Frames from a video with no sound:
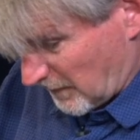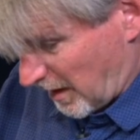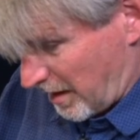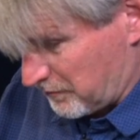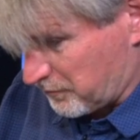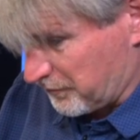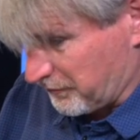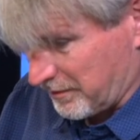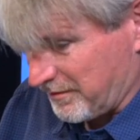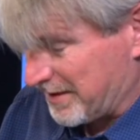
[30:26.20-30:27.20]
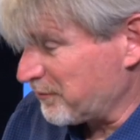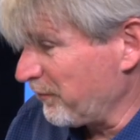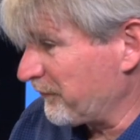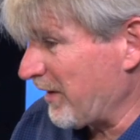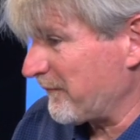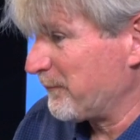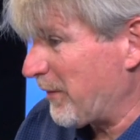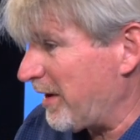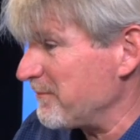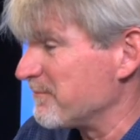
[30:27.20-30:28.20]
and we're doing a lot of cool stuff,
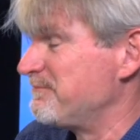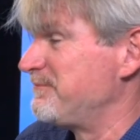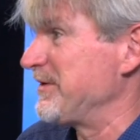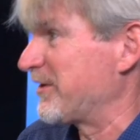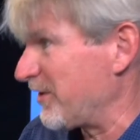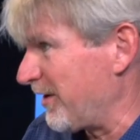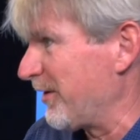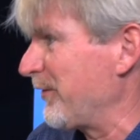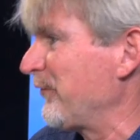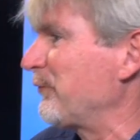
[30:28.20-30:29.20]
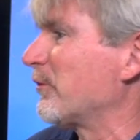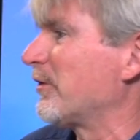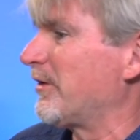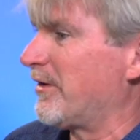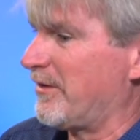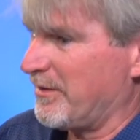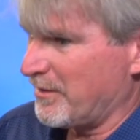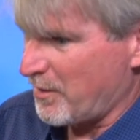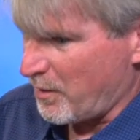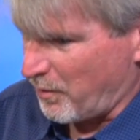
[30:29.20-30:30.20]
but because we're
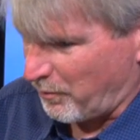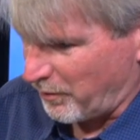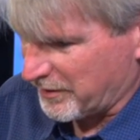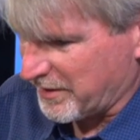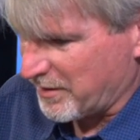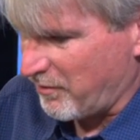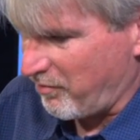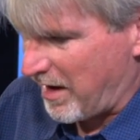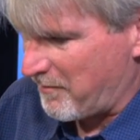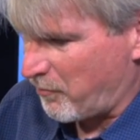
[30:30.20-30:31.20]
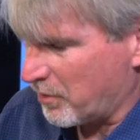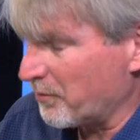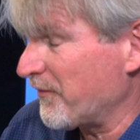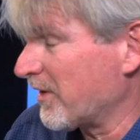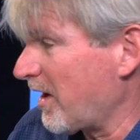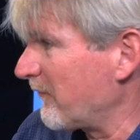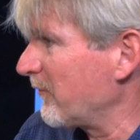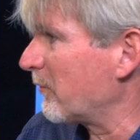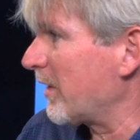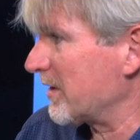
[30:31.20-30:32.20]
working a lot more with the
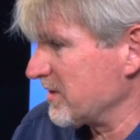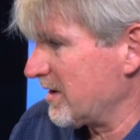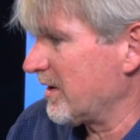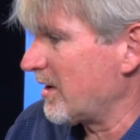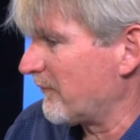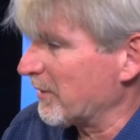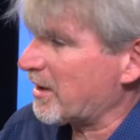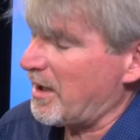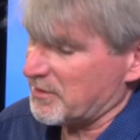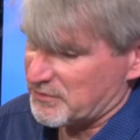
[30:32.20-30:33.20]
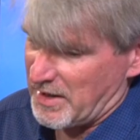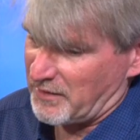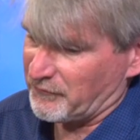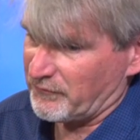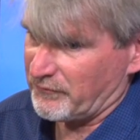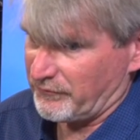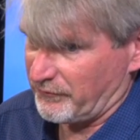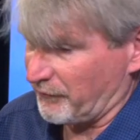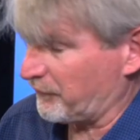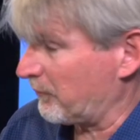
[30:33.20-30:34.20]
government, we're actually getting government contracts
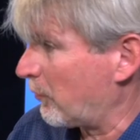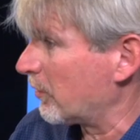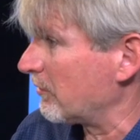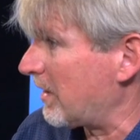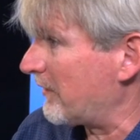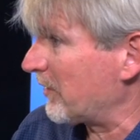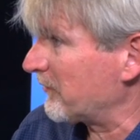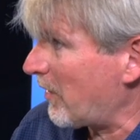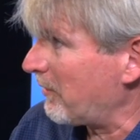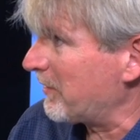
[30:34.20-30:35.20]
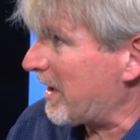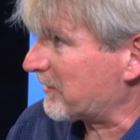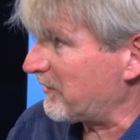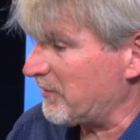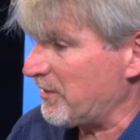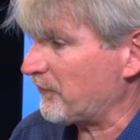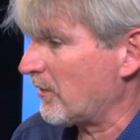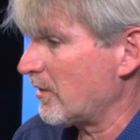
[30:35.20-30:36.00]
to support a lot of our development activities.